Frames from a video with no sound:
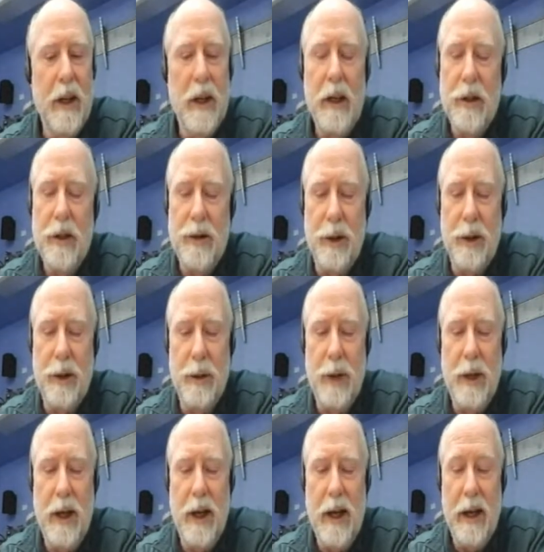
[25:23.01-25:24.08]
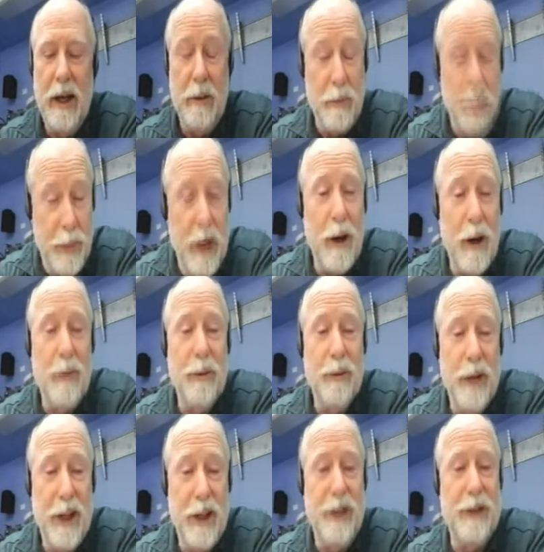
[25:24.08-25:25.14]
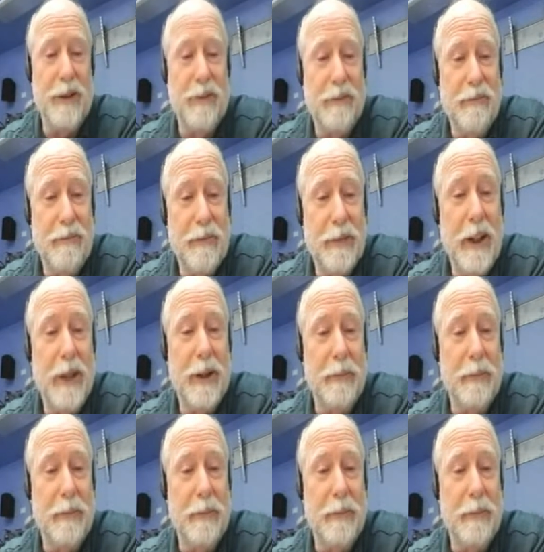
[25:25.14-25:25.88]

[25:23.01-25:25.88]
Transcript: So big operation. Ah,